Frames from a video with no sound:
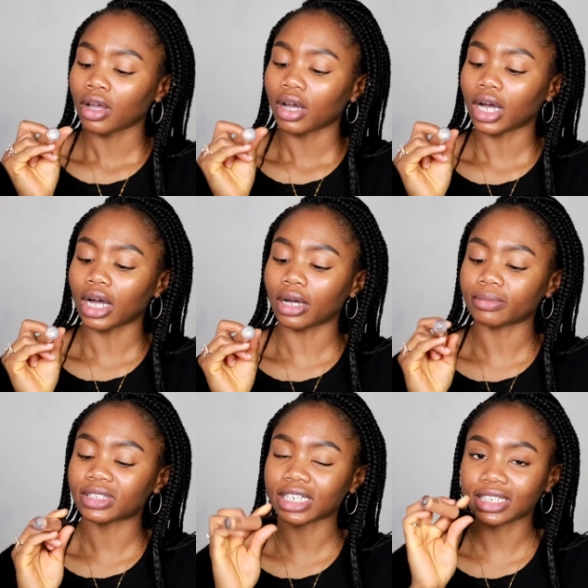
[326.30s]

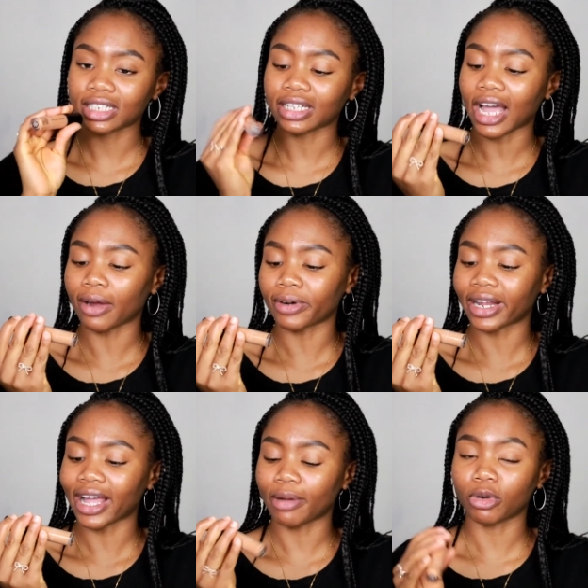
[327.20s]
16-hour
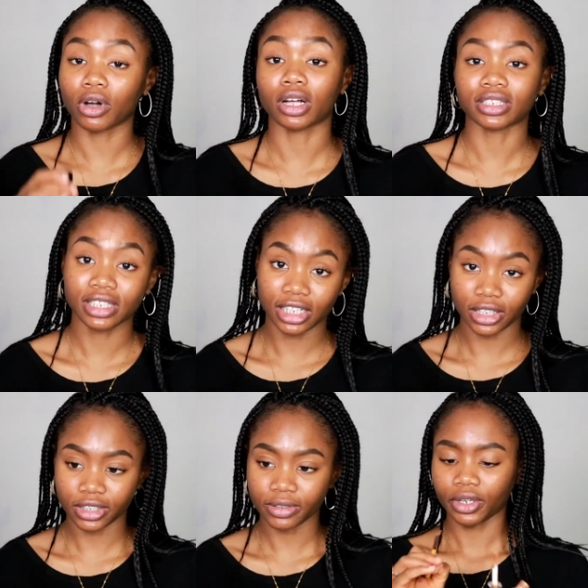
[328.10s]
Camo
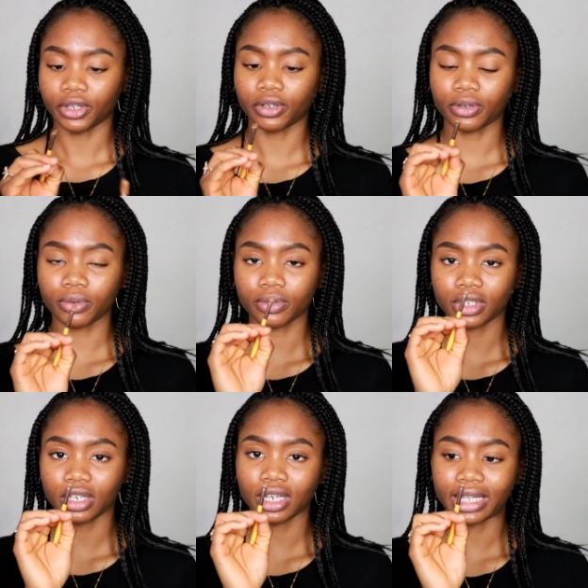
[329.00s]
Concealer. You
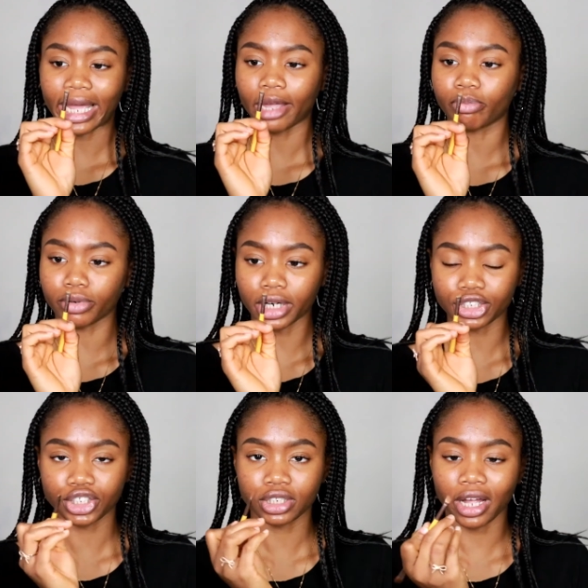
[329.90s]
need a
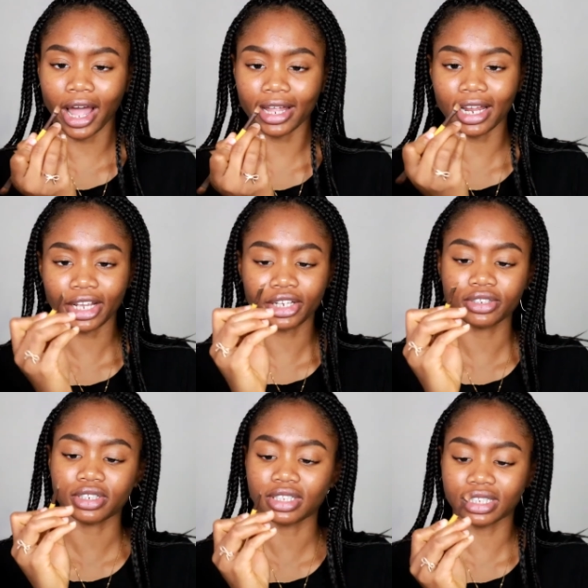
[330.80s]
brush. I like
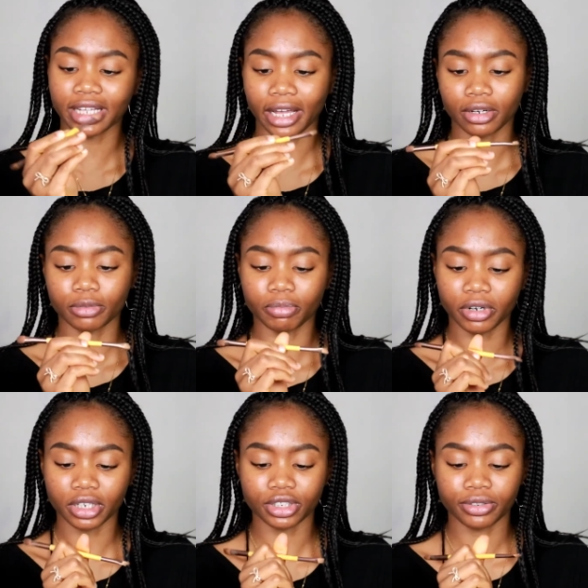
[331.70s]
using this angled
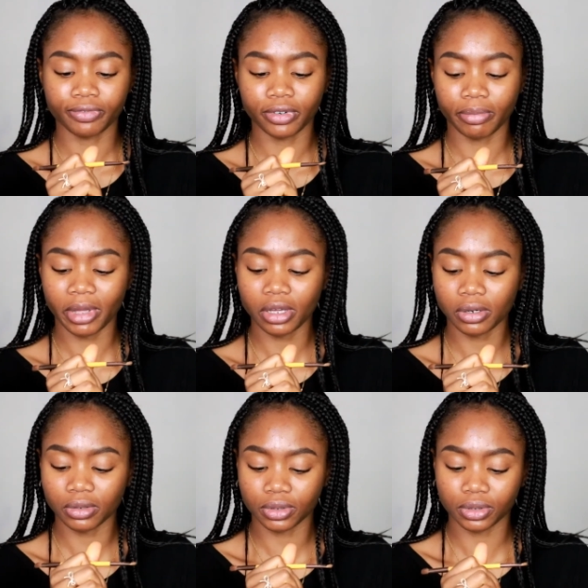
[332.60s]
brush from
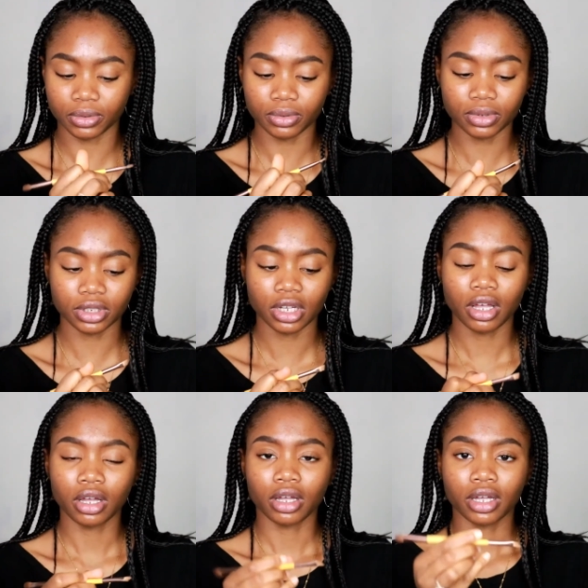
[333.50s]
Eco Tools.
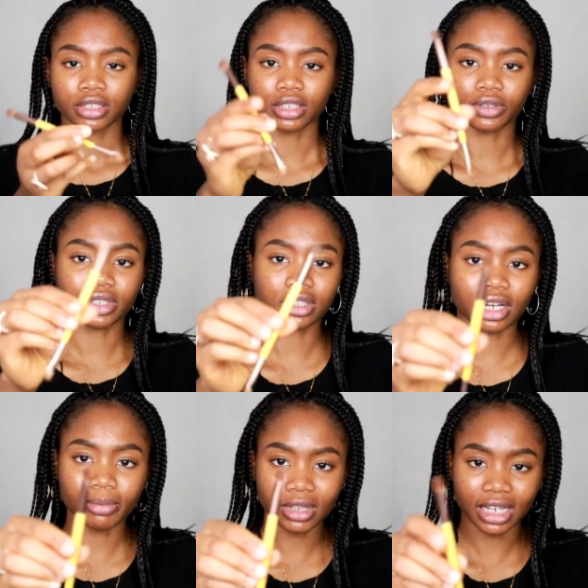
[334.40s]
So it's
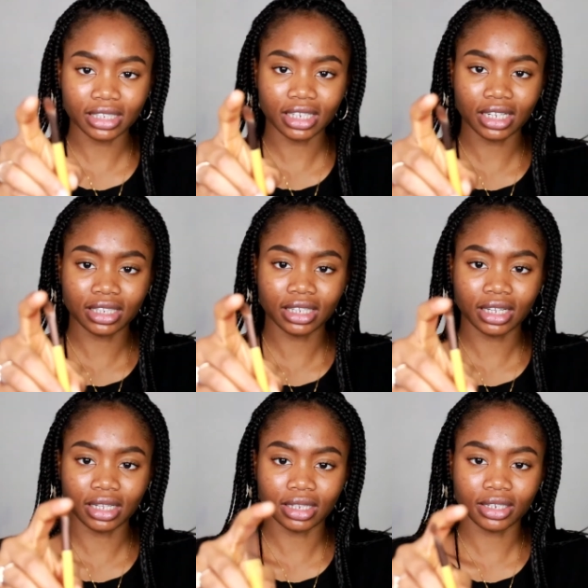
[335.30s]
double-ended,
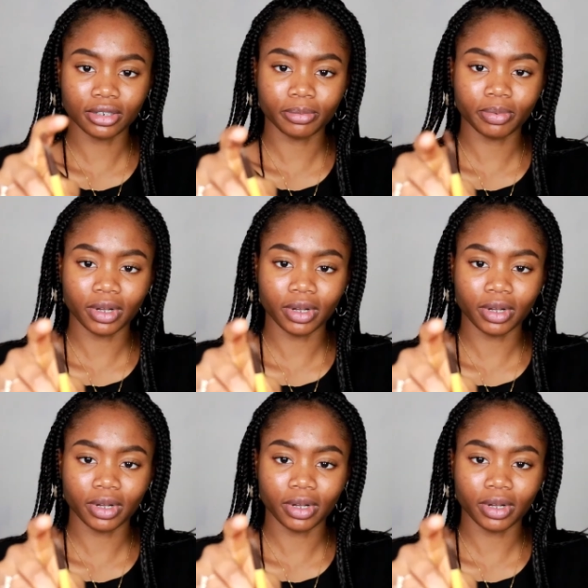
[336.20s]
a little